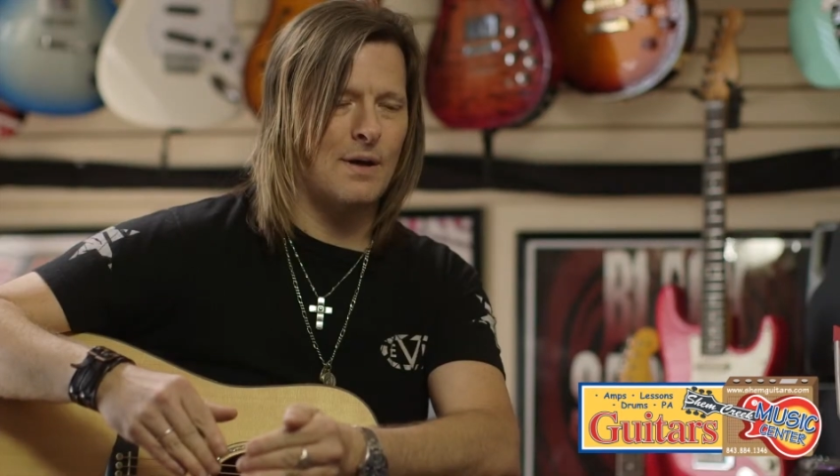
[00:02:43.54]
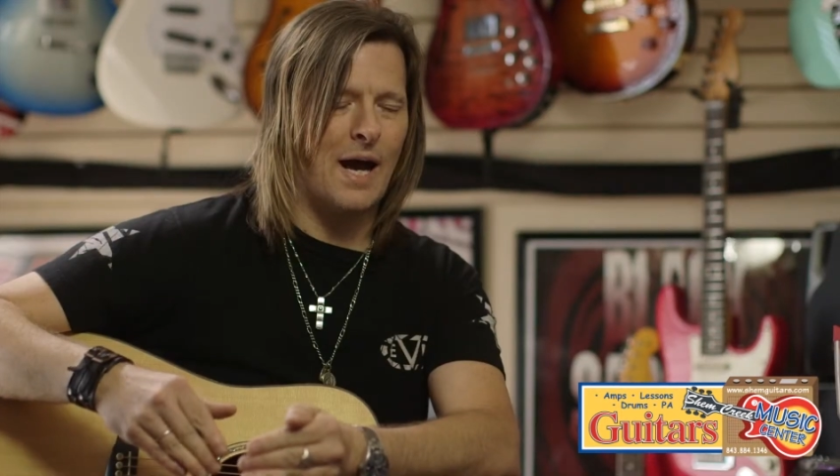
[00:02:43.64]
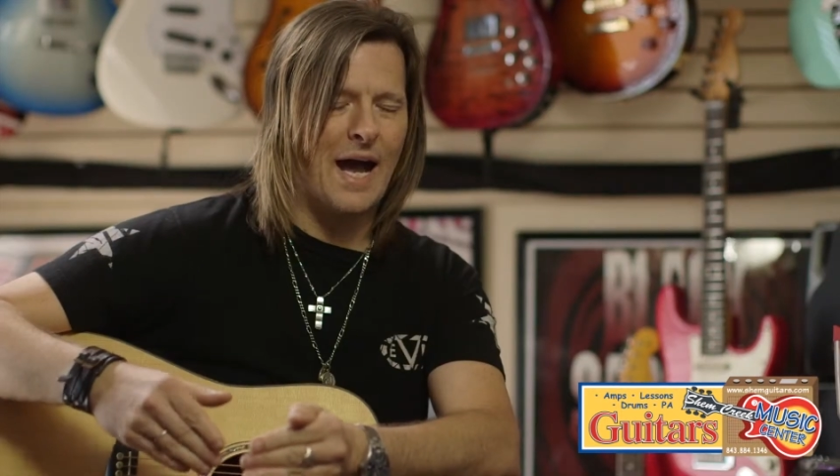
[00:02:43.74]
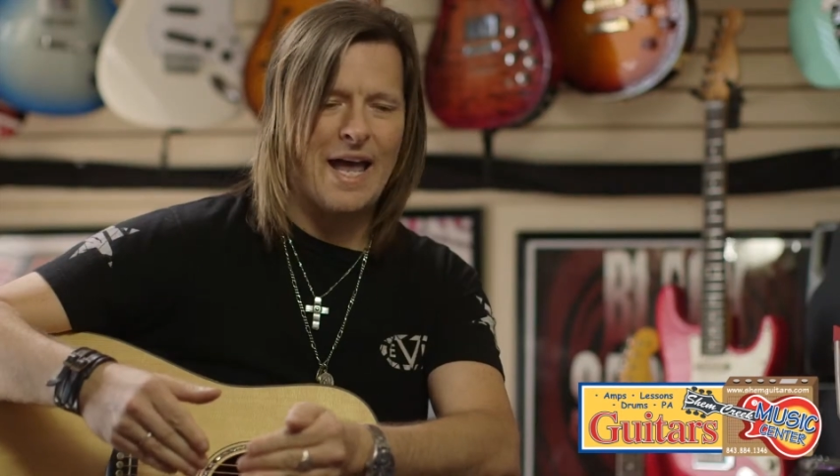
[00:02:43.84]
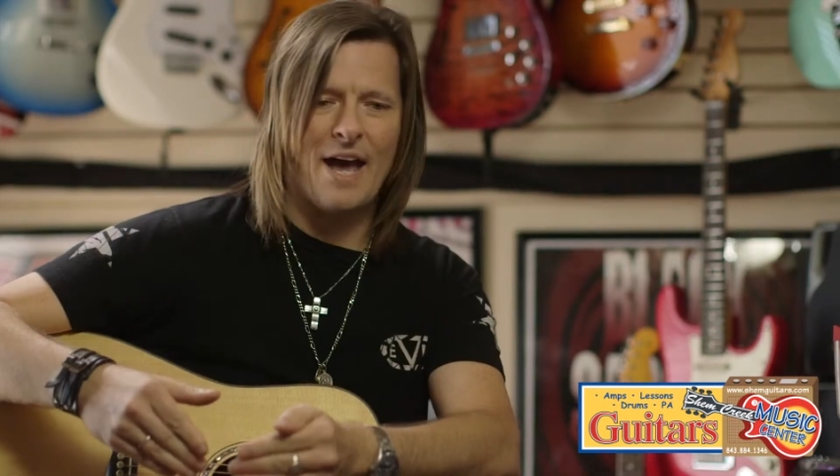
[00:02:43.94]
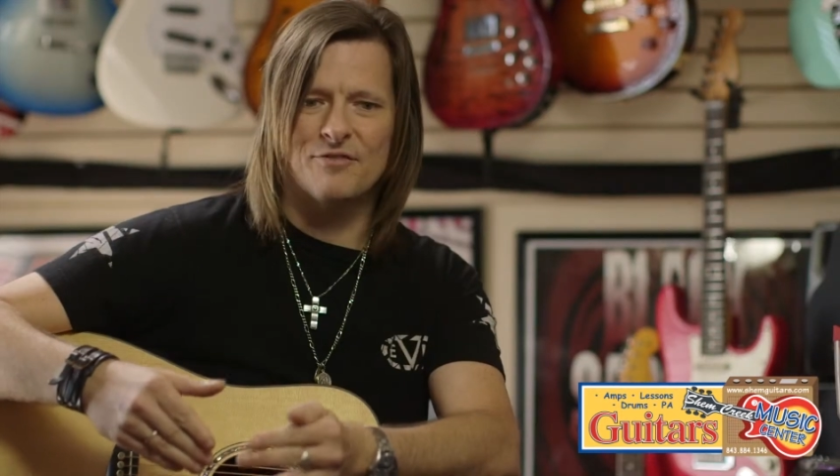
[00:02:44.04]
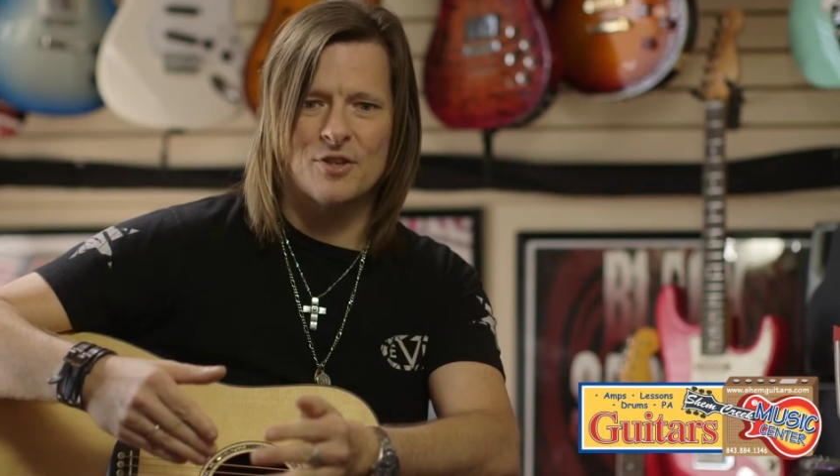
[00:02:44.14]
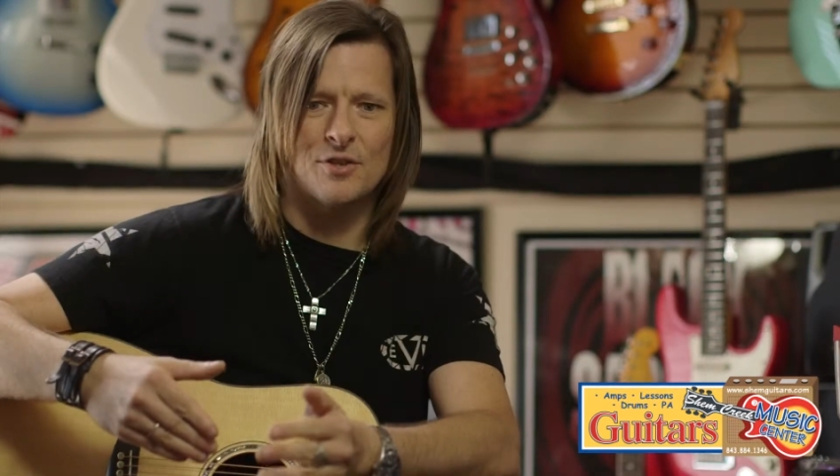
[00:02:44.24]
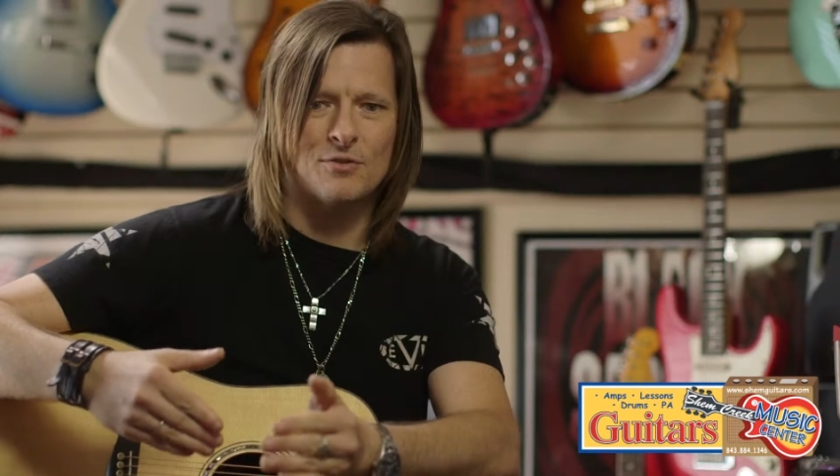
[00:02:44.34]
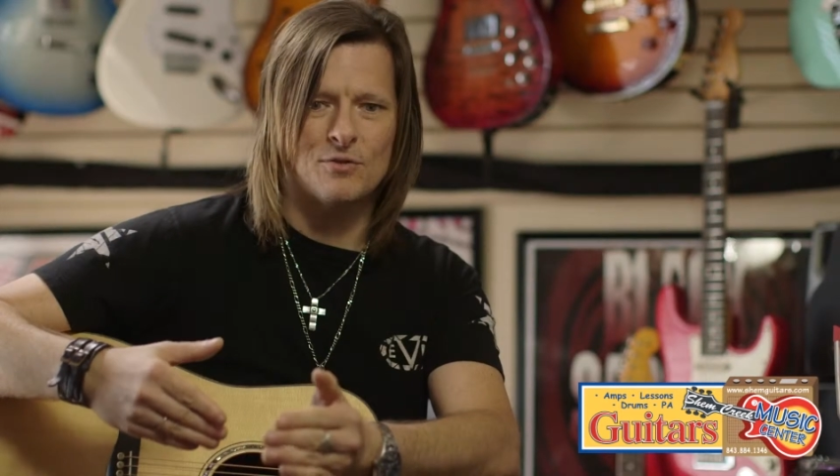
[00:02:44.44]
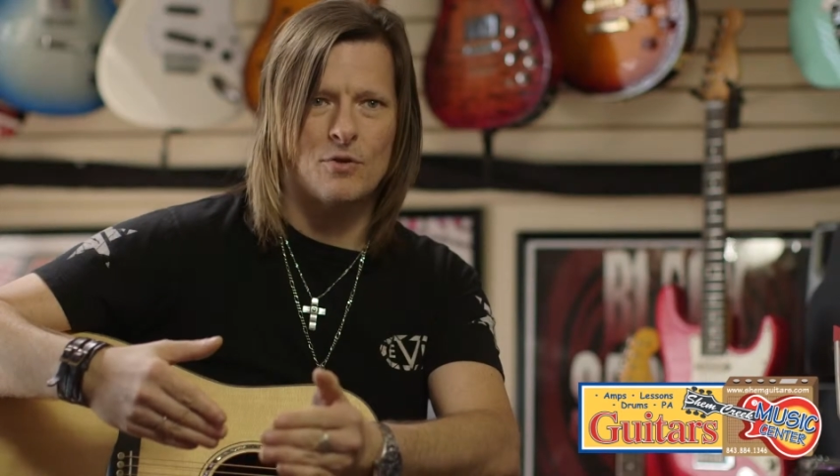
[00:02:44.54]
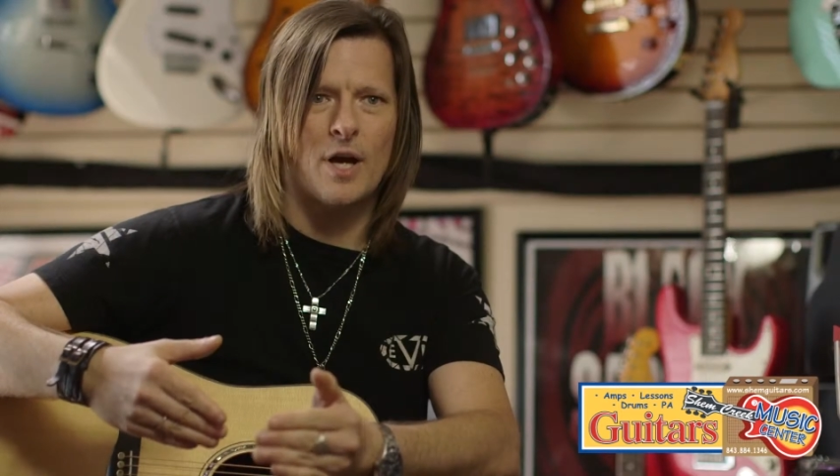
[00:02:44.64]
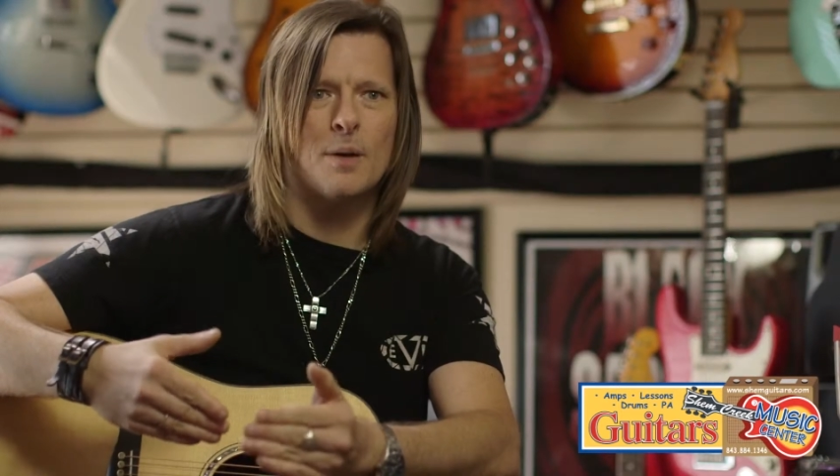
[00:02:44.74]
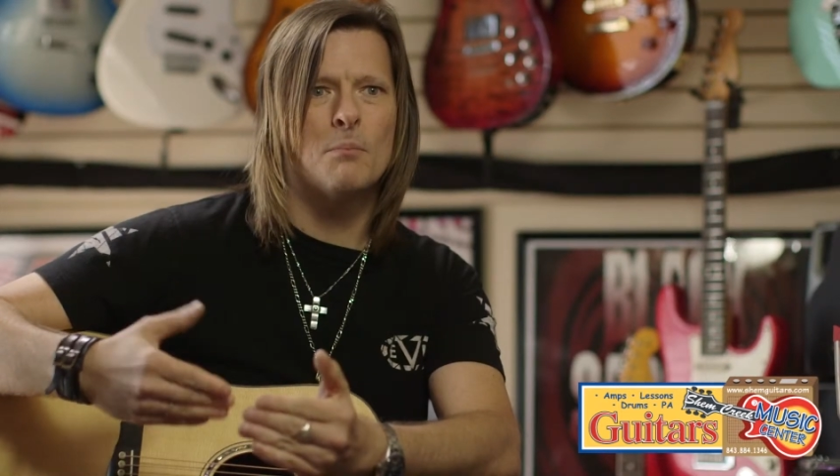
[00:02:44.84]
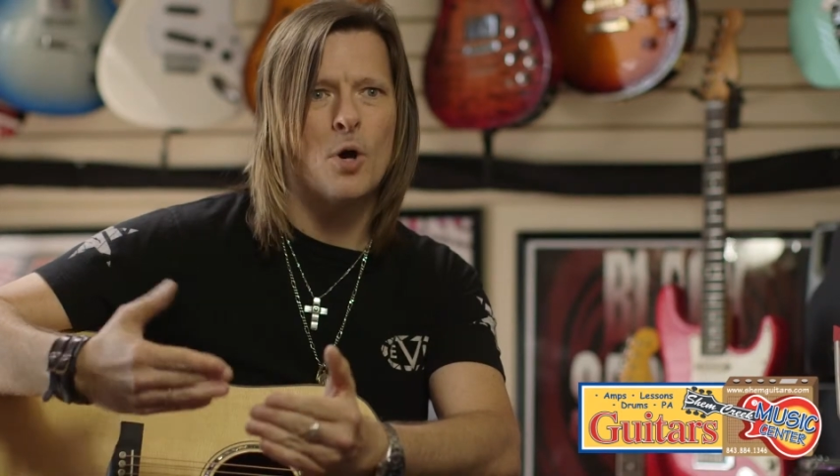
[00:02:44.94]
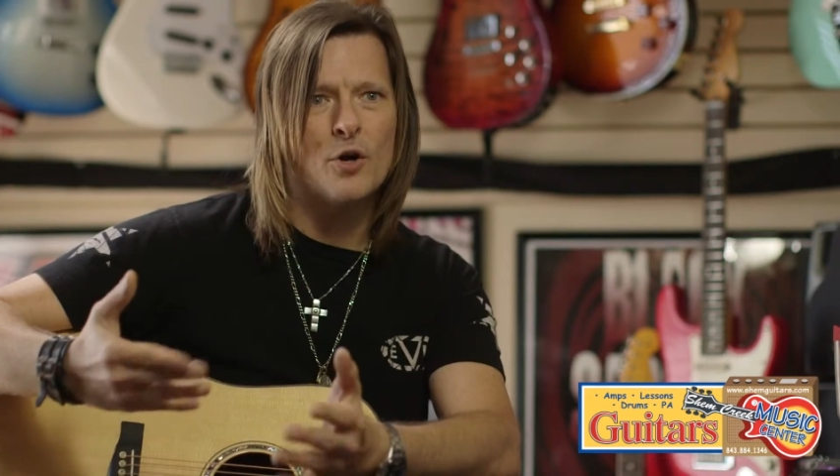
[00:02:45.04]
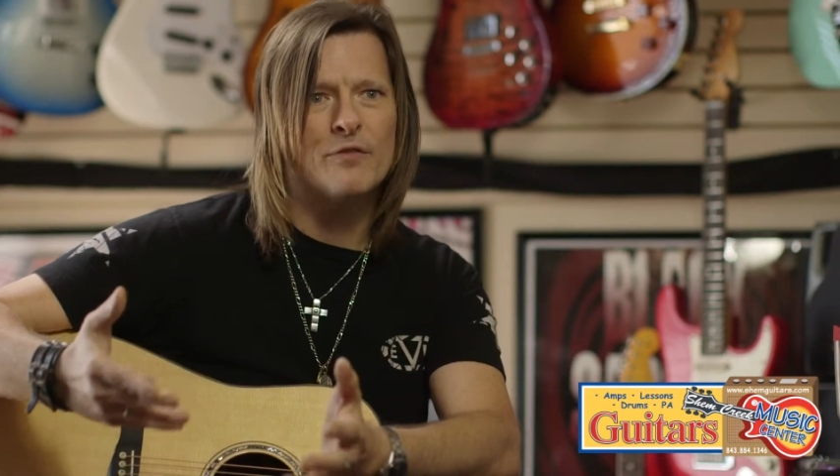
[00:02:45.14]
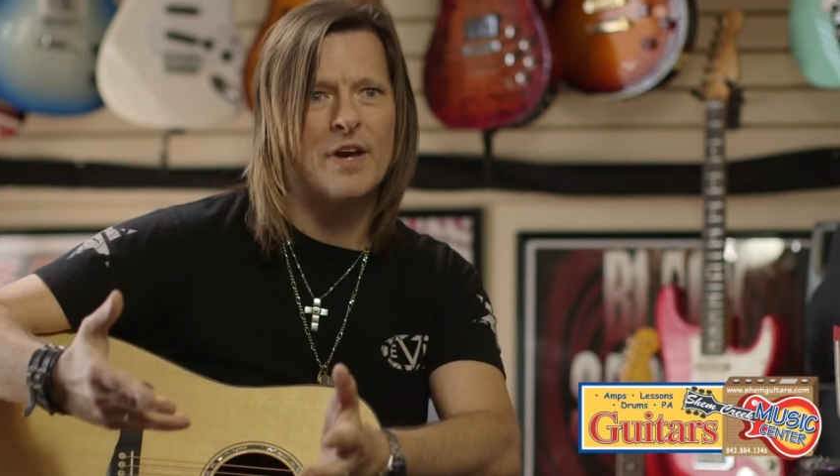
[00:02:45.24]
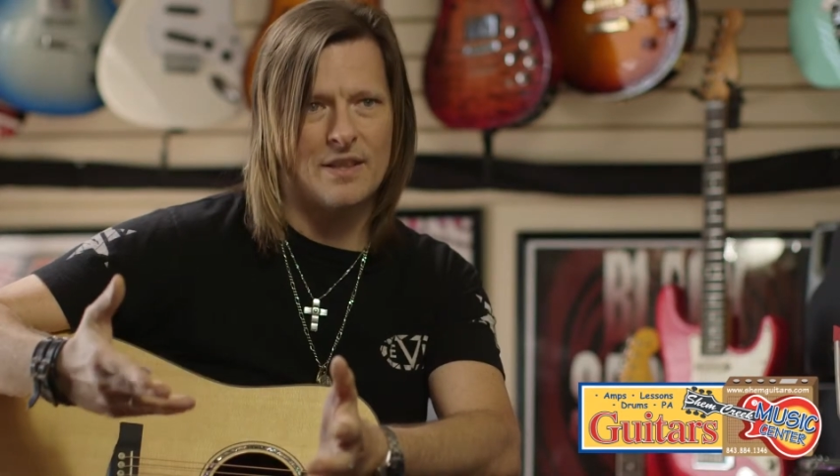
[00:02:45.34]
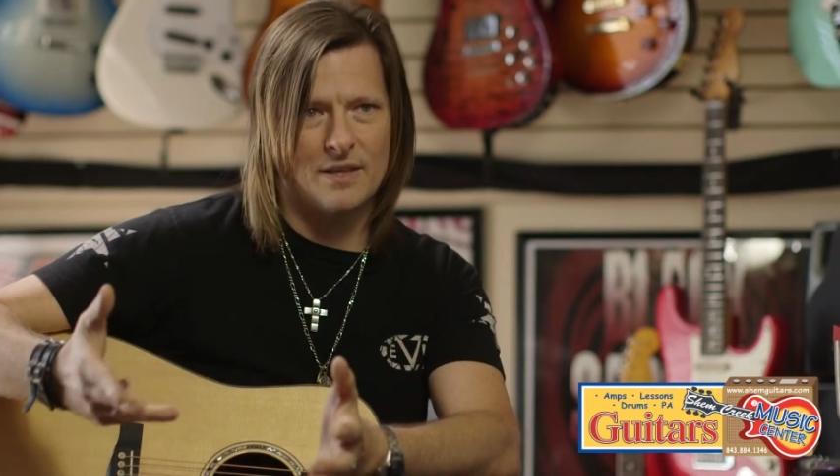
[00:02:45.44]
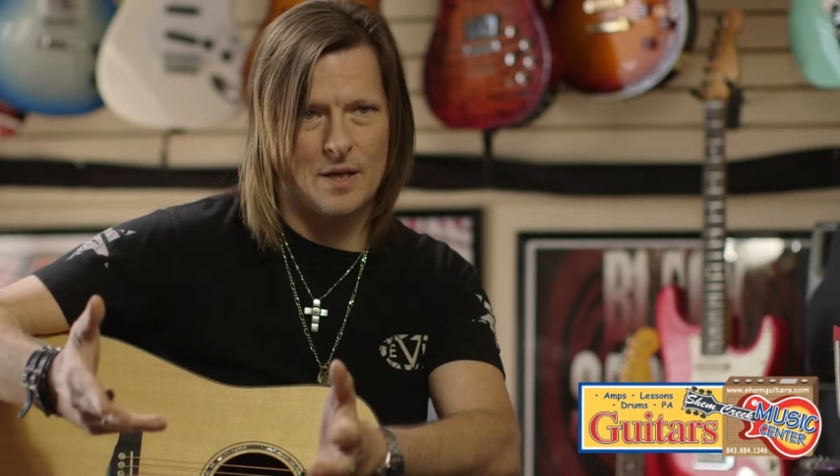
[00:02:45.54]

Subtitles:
I have to try to motivate